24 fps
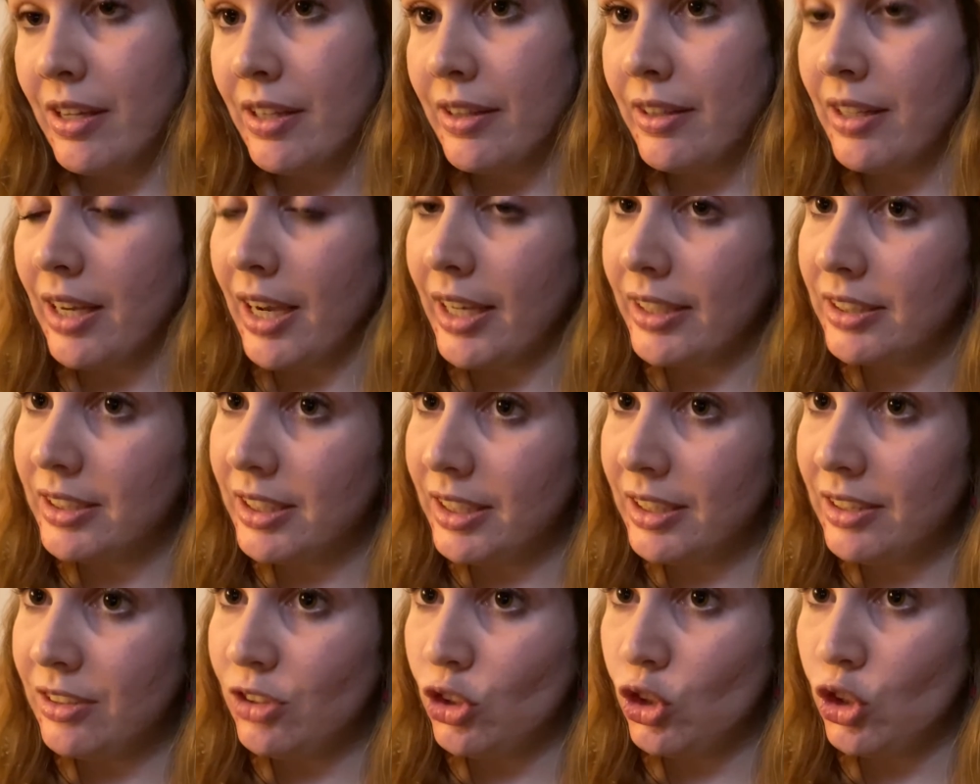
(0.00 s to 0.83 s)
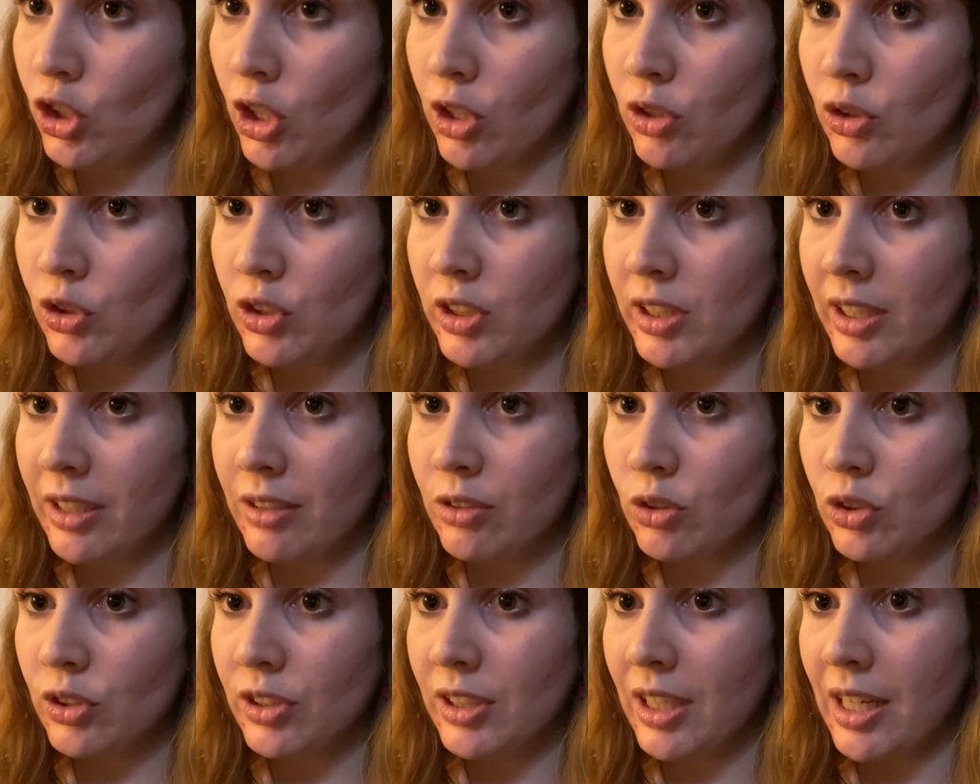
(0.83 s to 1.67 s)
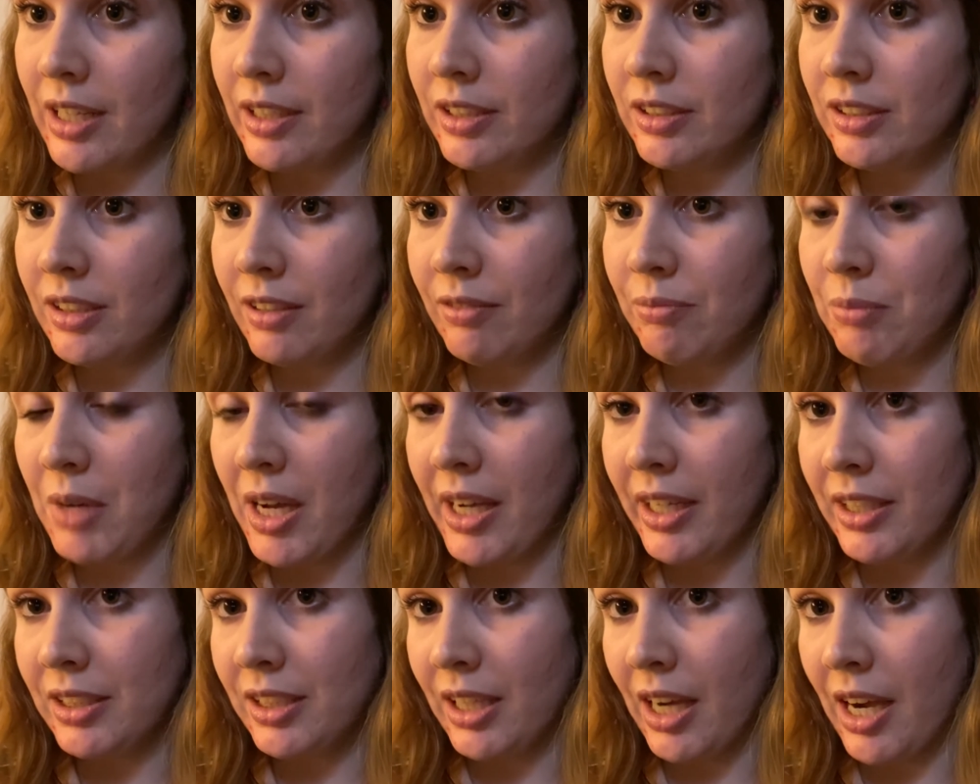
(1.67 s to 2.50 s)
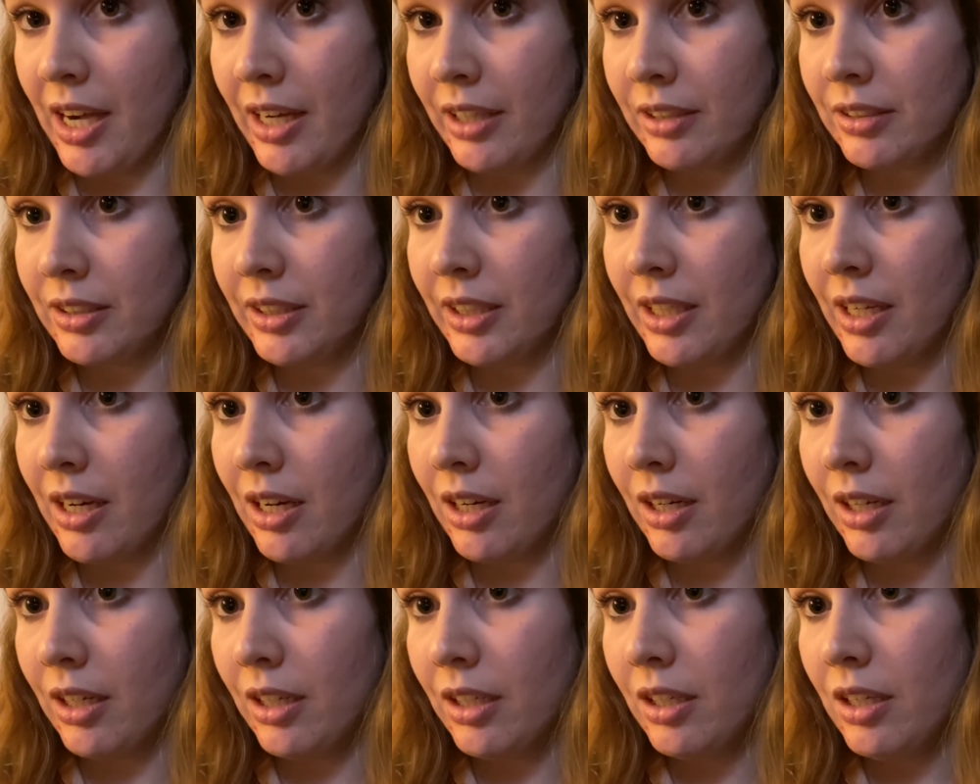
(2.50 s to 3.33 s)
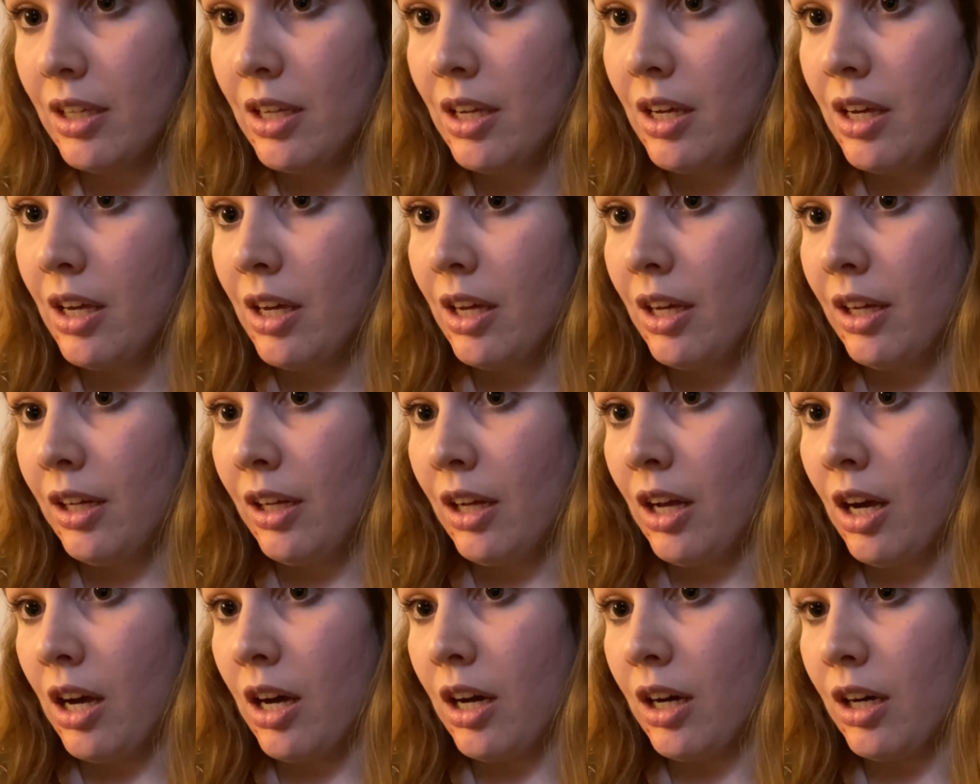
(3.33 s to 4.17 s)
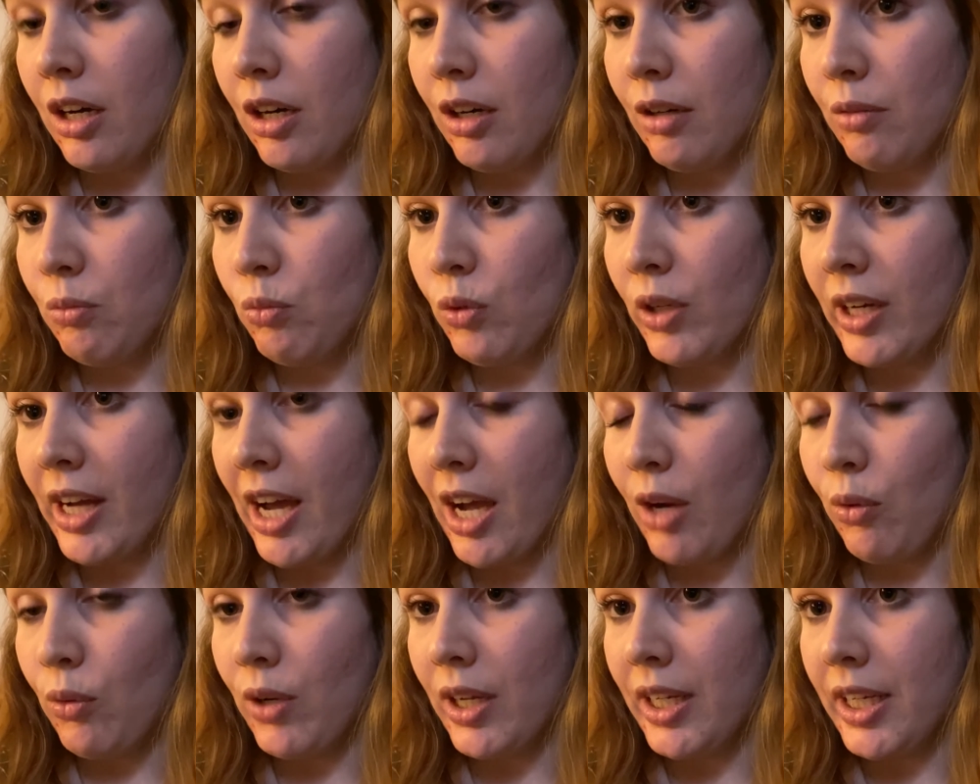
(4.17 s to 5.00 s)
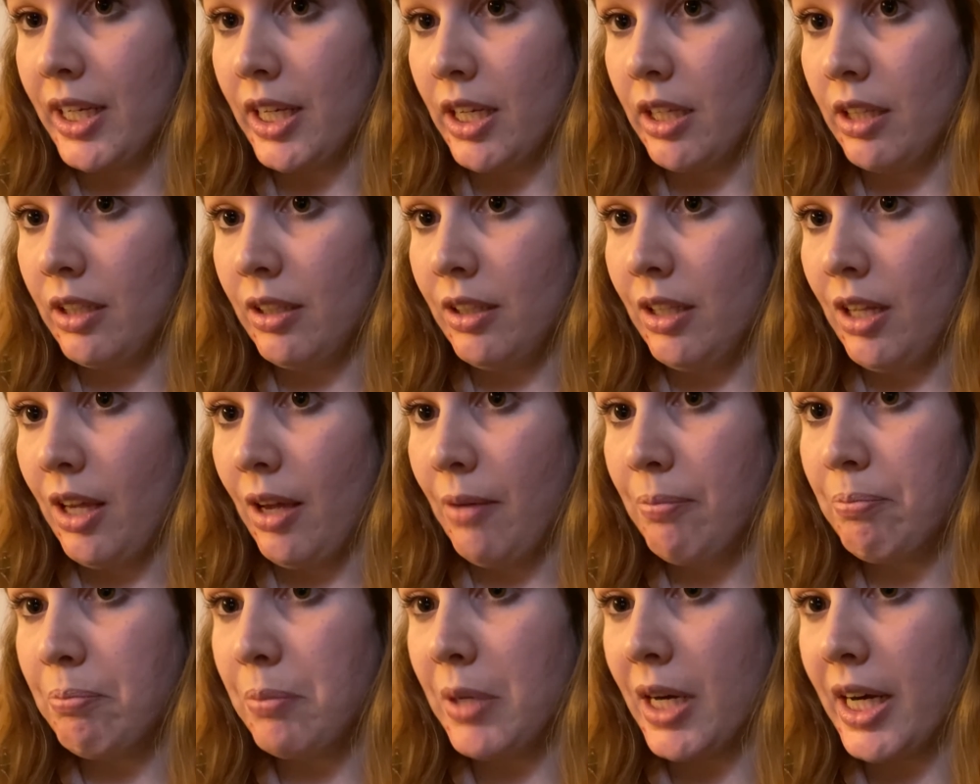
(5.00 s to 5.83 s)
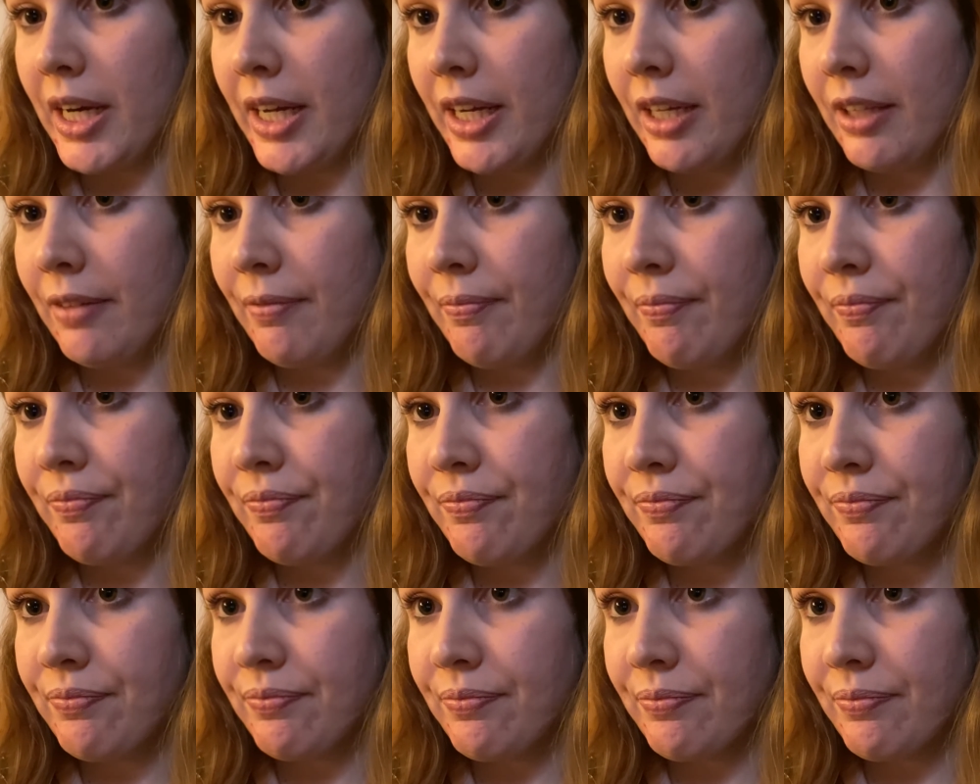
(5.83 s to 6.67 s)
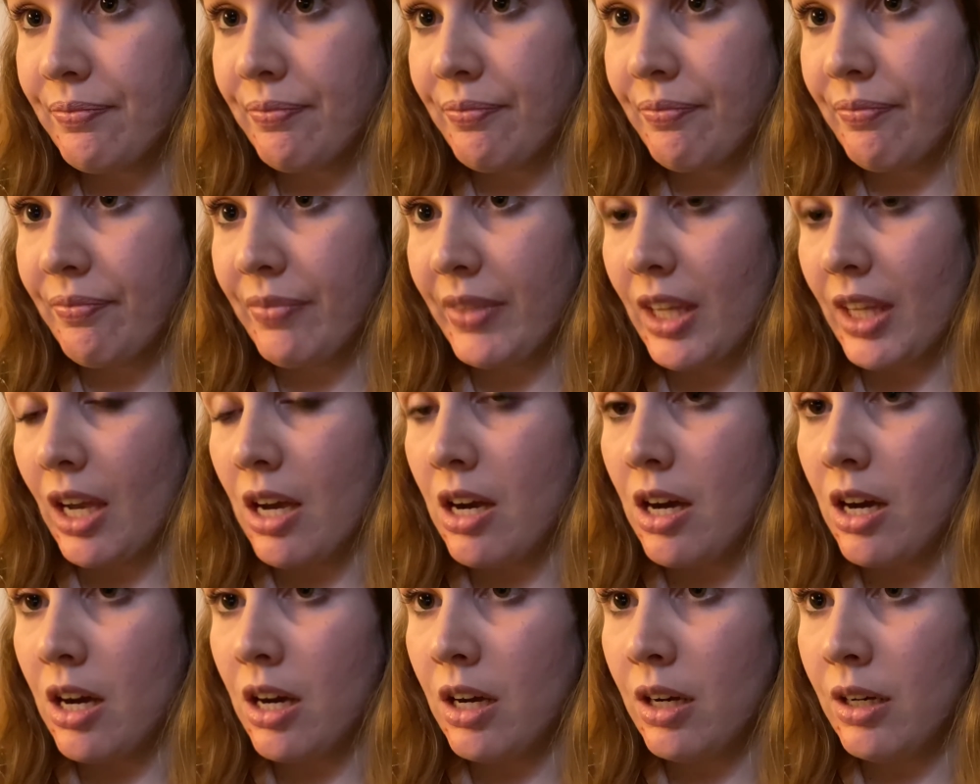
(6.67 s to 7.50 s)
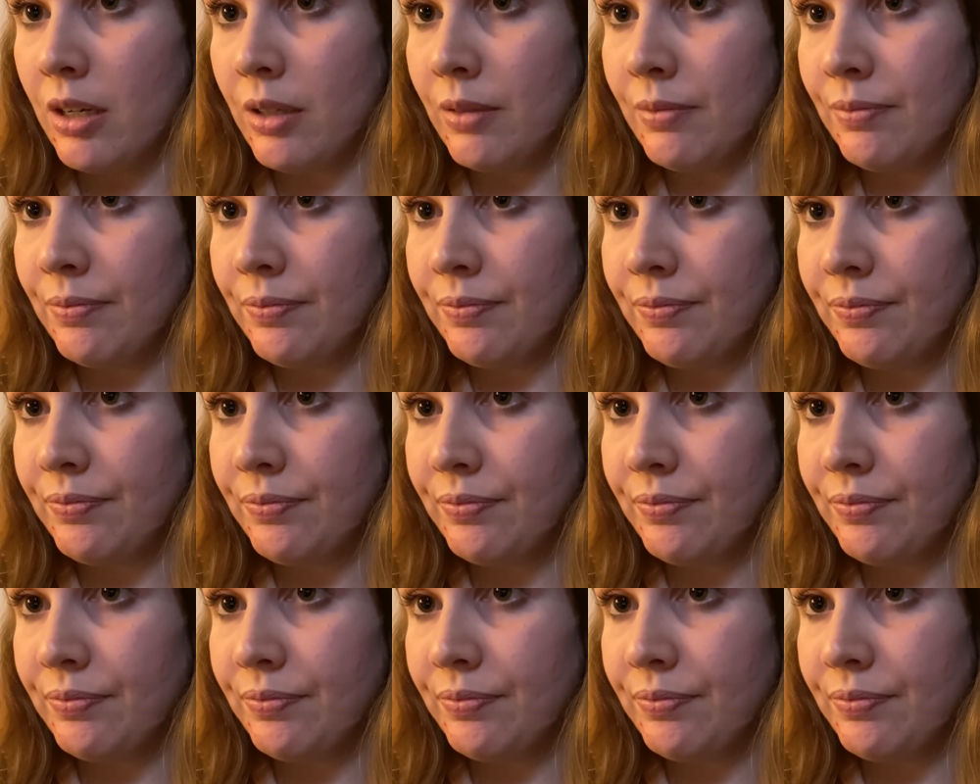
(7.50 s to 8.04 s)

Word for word: I did show subtle signs of my ataxia um, when I went in, but um,